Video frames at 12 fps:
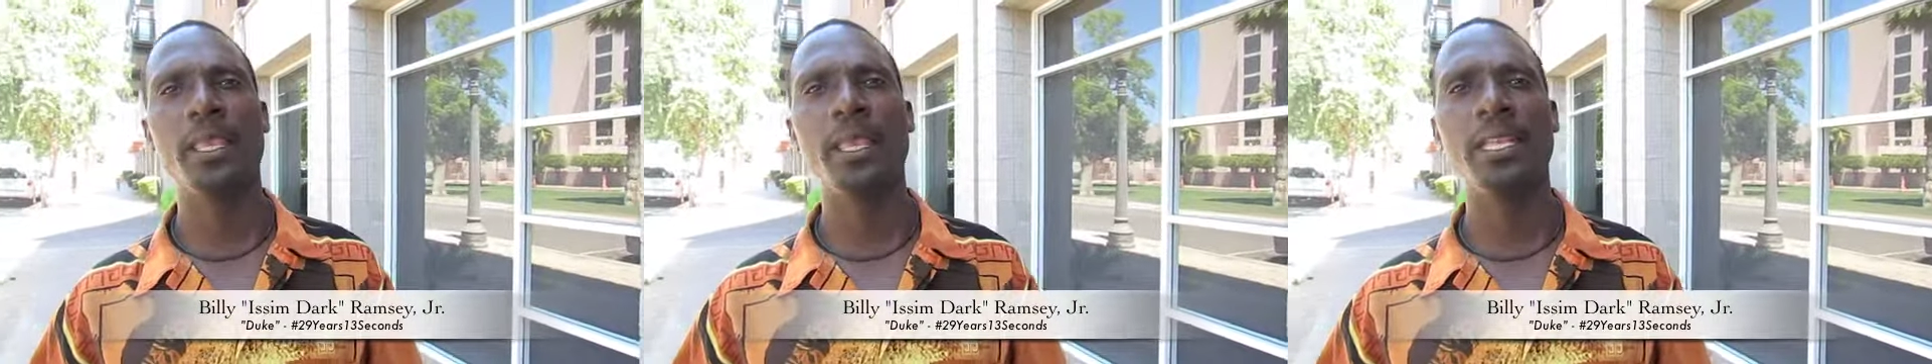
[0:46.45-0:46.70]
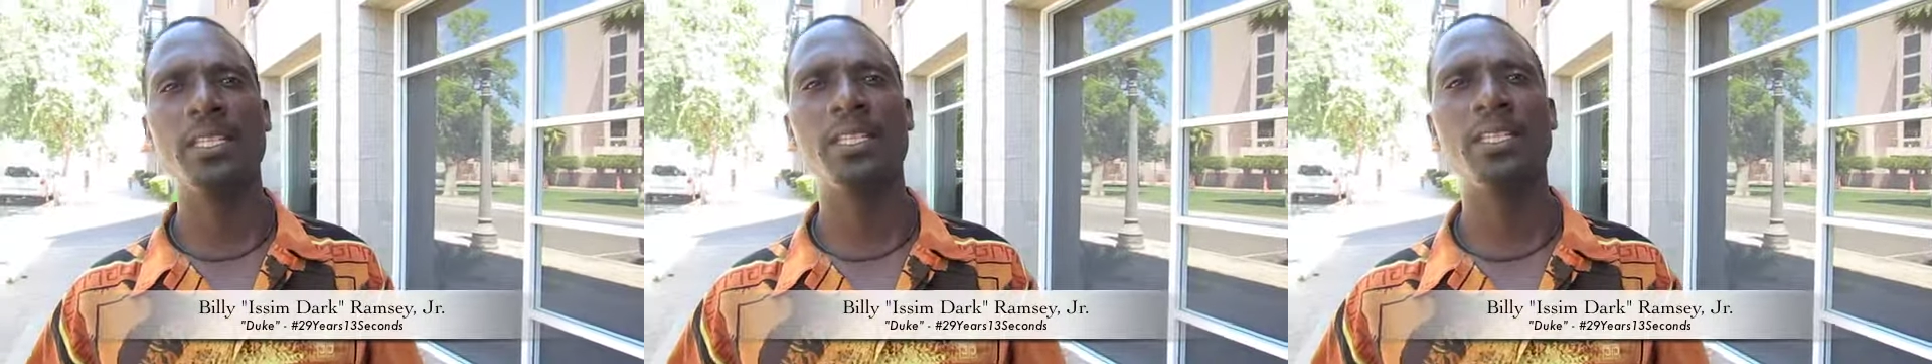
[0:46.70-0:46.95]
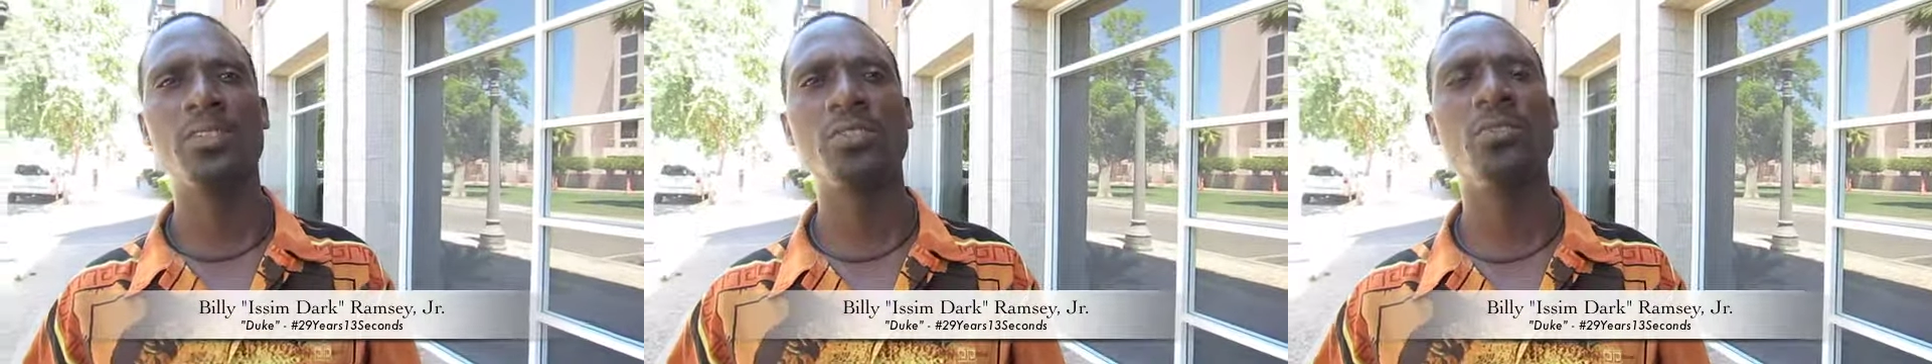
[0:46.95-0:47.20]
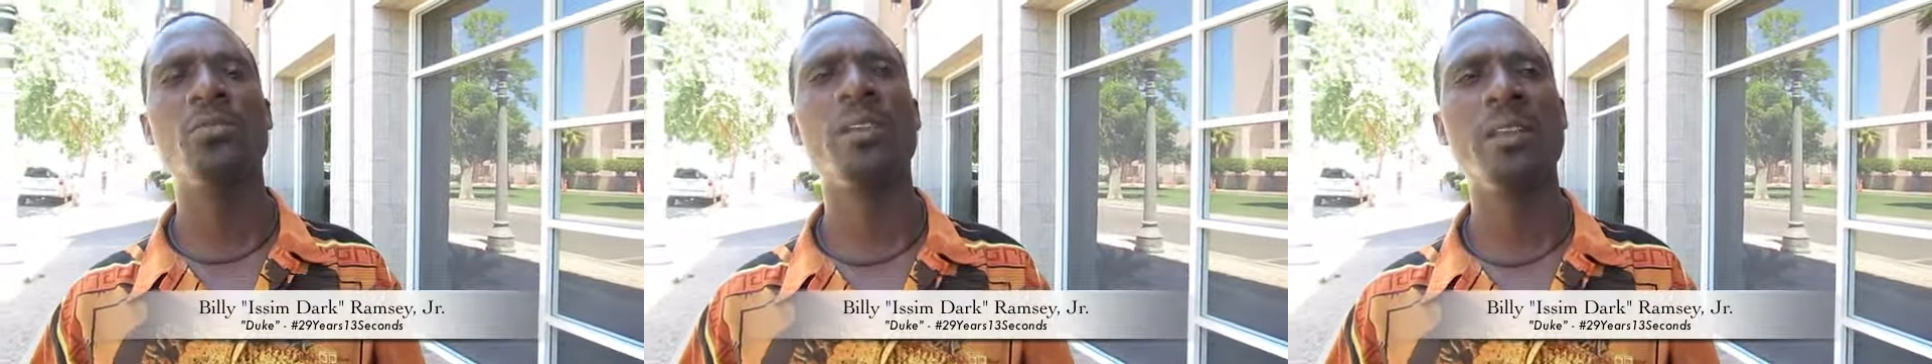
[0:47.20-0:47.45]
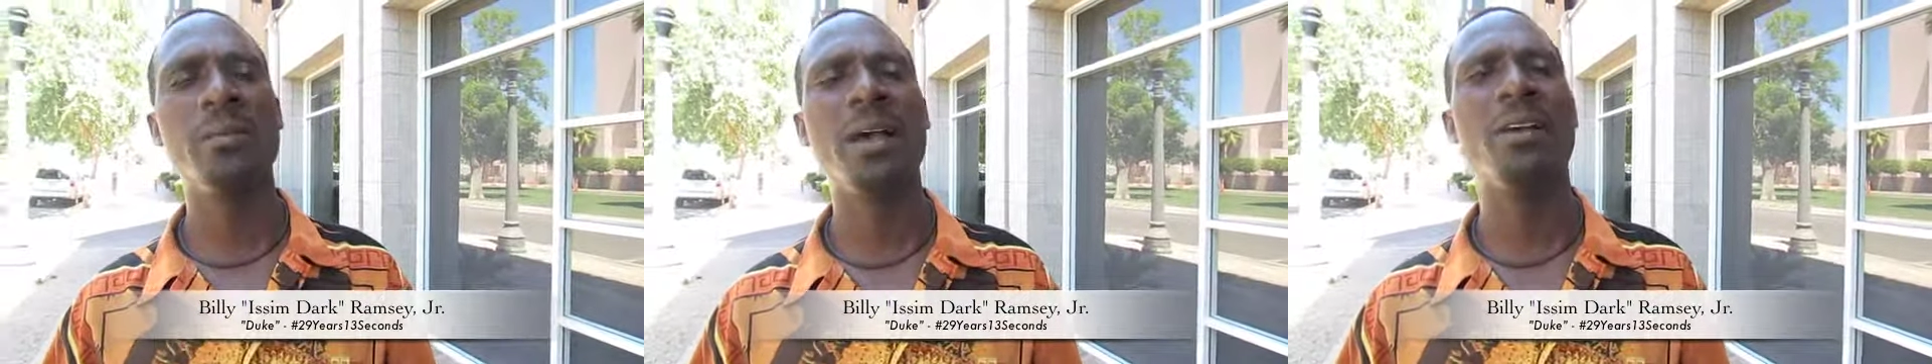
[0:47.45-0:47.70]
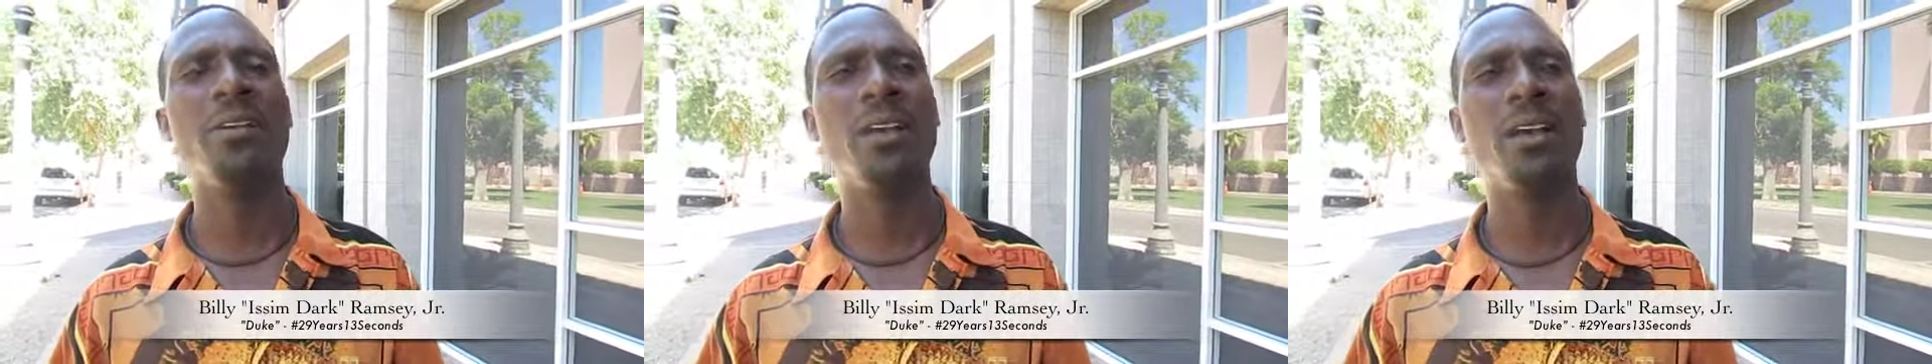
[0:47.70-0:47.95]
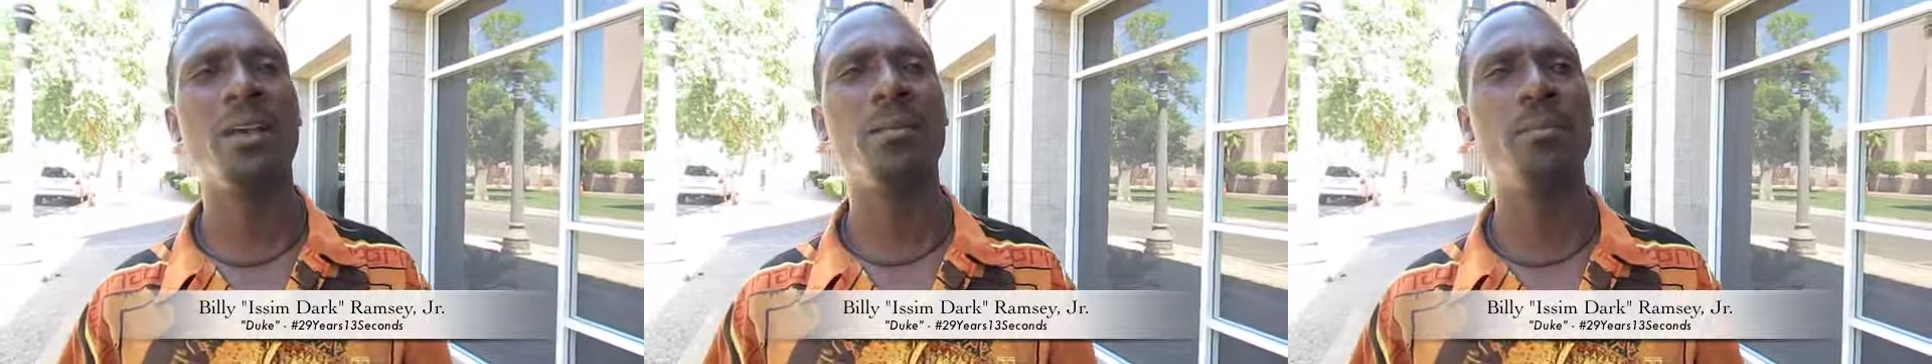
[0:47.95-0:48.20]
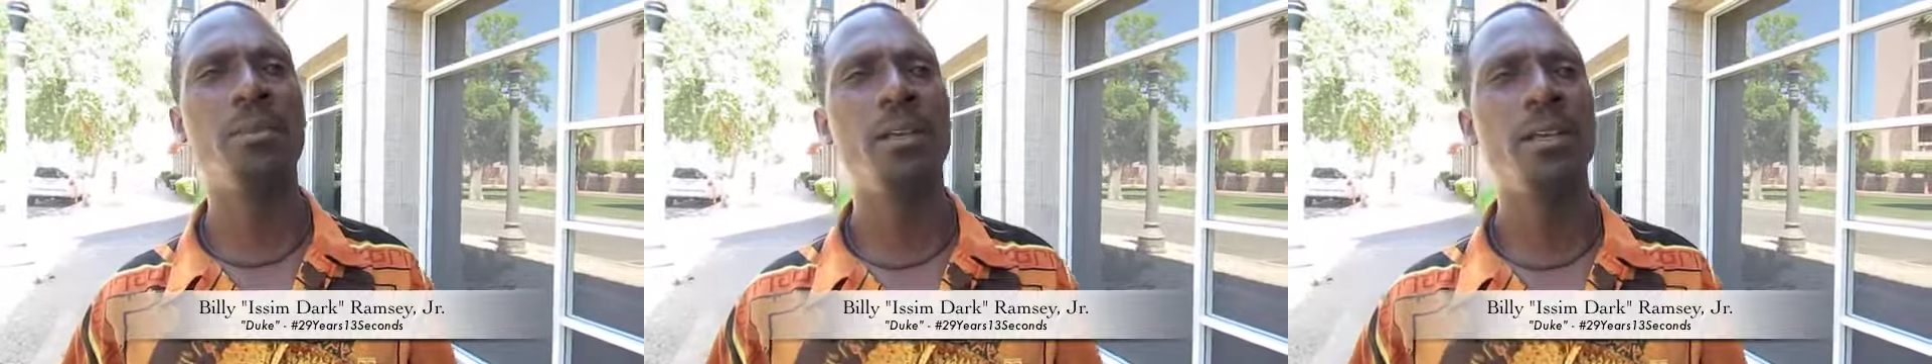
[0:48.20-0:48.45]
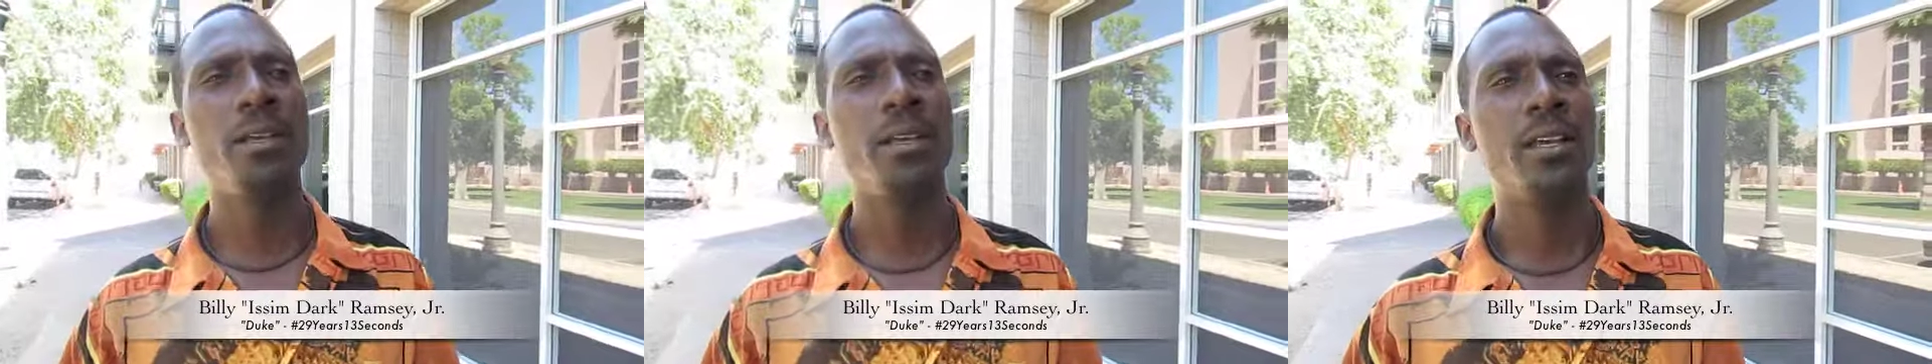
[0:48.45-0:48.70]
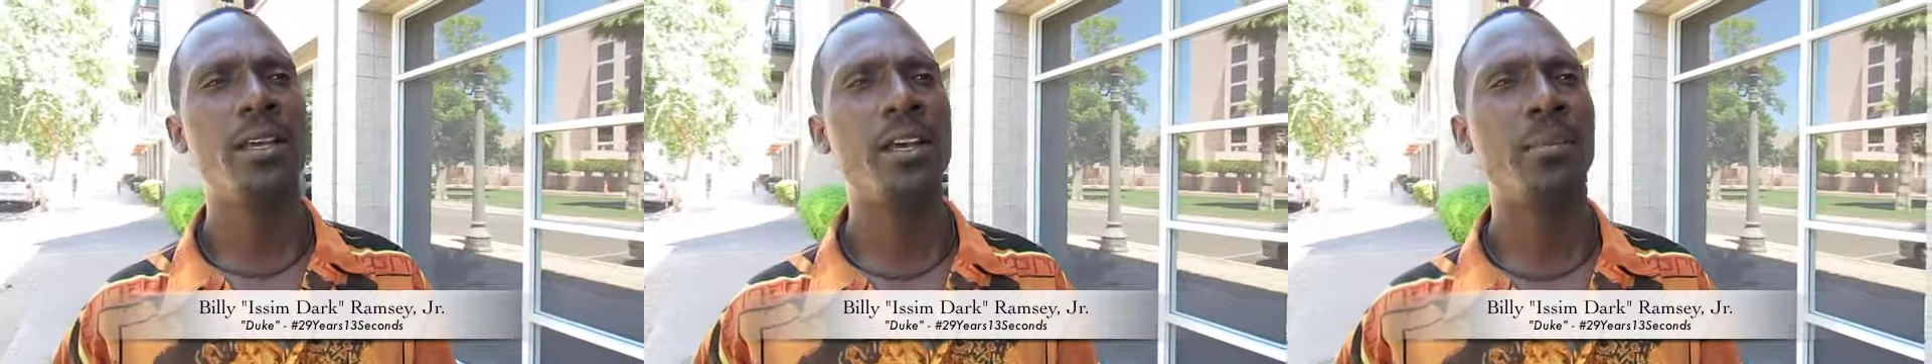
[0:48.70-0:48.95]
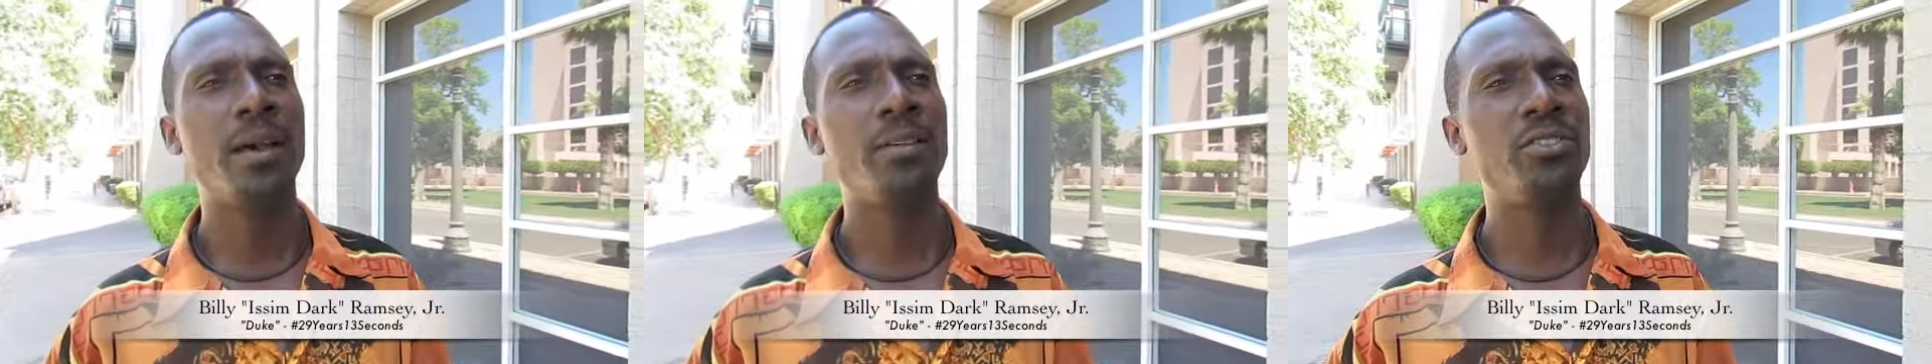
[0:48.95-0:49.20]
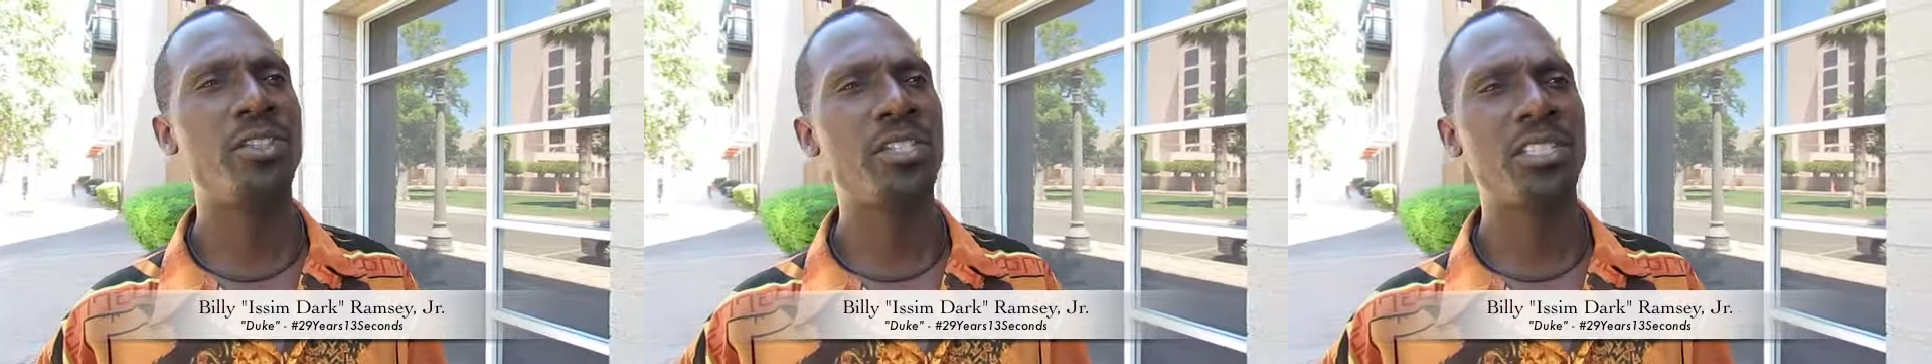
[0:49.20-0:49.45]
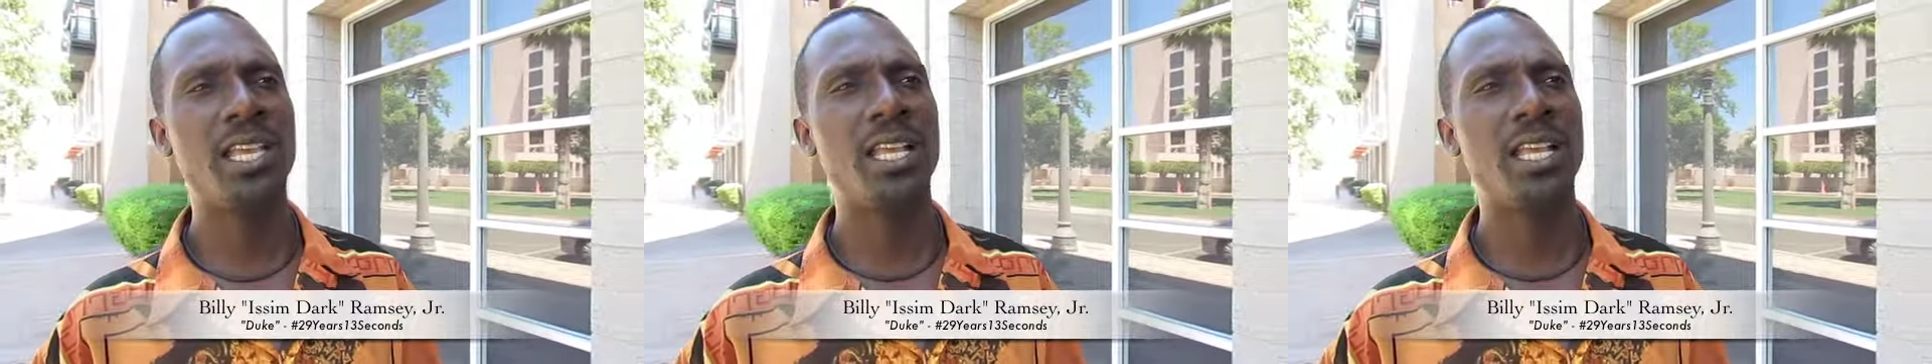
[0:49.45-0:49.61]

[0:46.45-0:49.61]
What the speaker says: it's a story about just